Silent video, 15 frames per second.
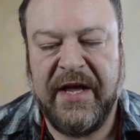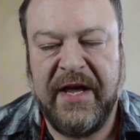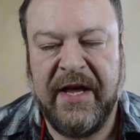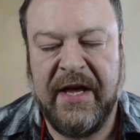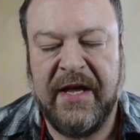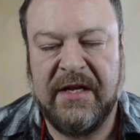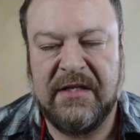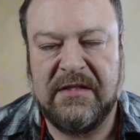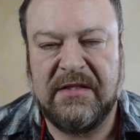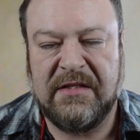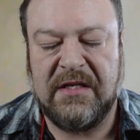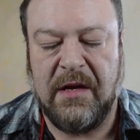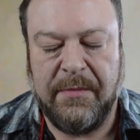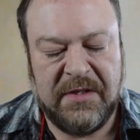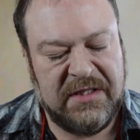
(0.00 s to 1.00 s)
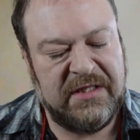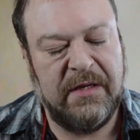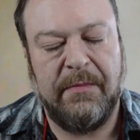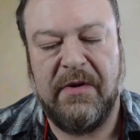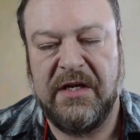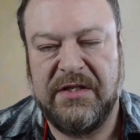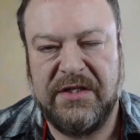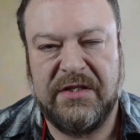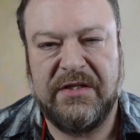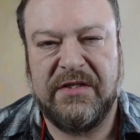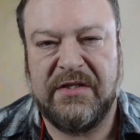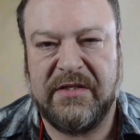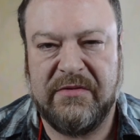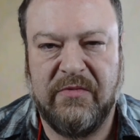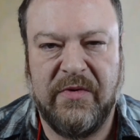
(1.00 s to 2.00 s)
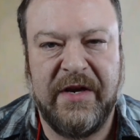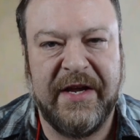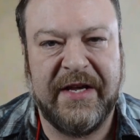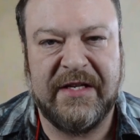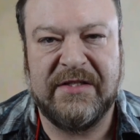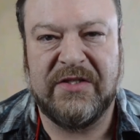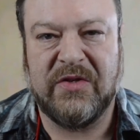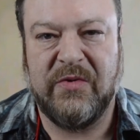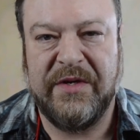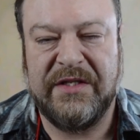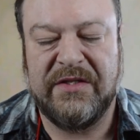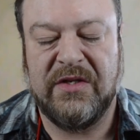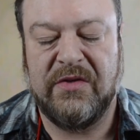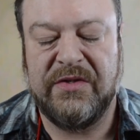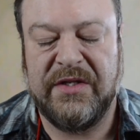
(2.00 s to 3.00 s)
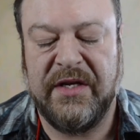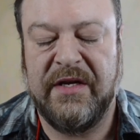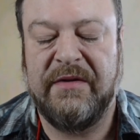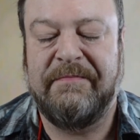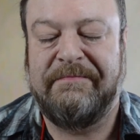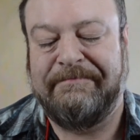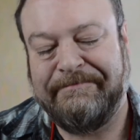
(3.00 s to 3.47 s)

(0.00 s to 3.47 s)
and some assemblages when I can squeeze those in.